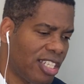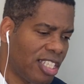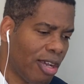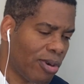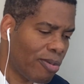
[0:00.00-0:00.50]

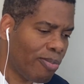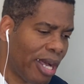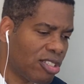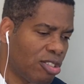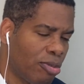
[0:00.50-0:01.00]
that we're
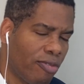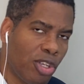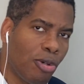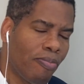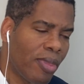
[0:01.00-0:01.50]
about to
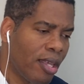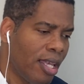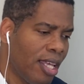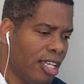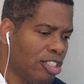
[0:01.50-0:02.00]
review.
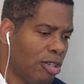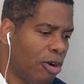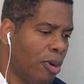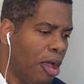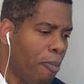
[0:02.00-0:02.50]

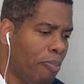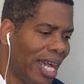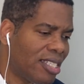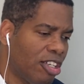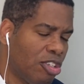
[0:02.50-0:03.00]
So,
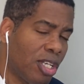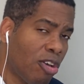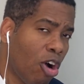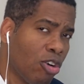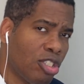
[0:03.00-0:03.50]
but you can
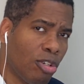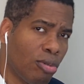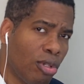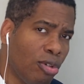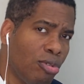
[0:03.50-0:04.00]

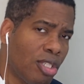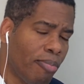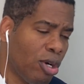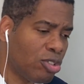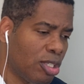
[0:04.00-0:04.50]
also lose the
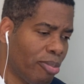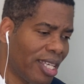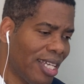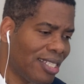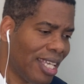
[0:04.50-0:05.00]
most
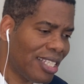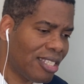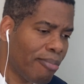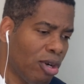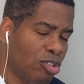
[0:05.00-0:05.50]
because it's
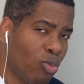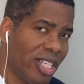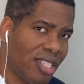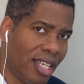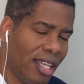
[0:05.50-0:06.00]
the most
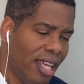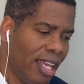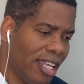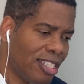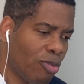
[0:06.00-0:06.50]
risky.
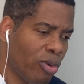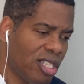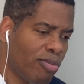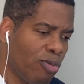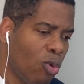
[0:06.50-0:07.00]
It's a
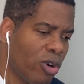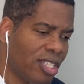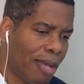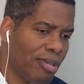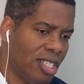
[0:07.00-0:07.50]
risk reward
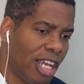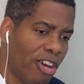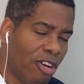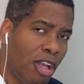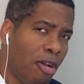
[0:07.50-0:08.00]
type of
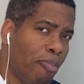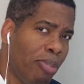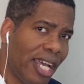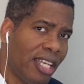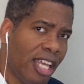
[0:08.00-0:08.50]
scenario.
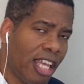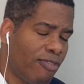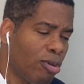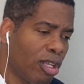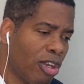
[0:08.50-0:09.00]
But
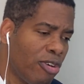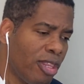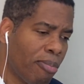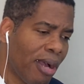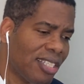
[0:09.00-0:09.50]
if you learn
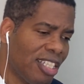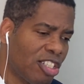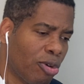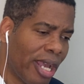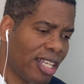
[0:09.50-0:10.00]
the process
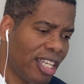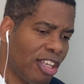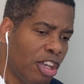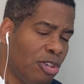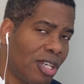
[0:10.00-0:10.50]
correctly,
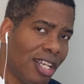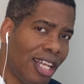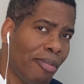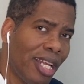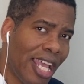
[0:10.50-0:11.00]
you can
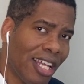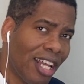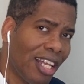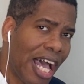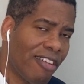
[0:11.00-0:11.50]
eliminate
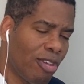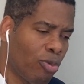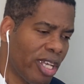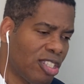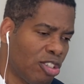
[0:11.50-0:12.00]
a lot of the
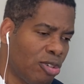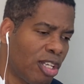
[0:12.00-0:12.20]
risk. You can